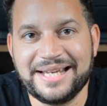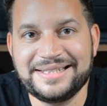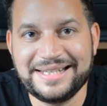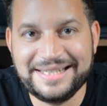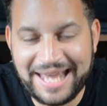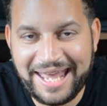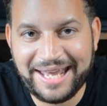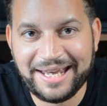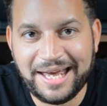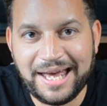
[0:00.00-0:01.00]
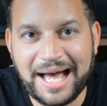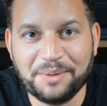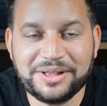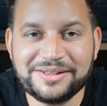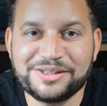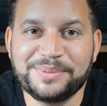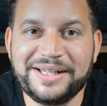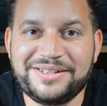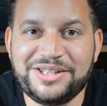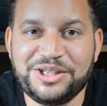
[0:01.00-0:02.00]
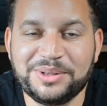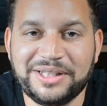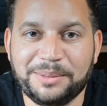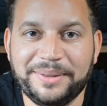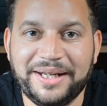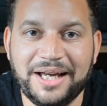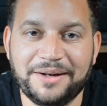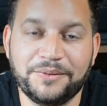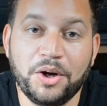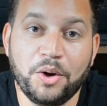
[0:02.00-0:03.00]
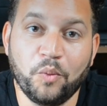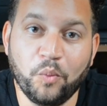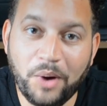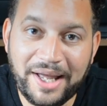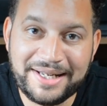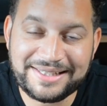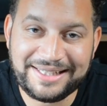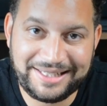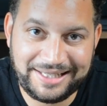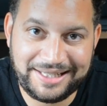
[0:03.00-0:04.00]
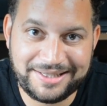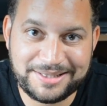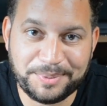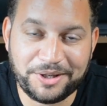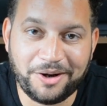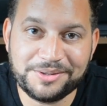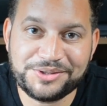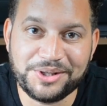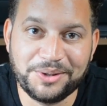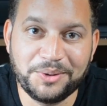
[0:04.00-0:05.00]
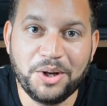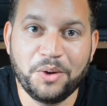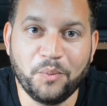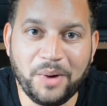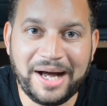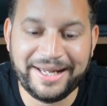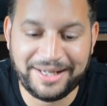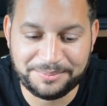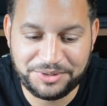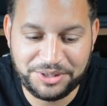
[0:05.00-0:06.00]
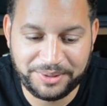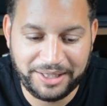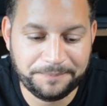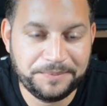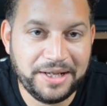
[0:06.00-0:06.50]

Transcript: And today I want to explain to you a little bit of what it is, but also why I'm doing it.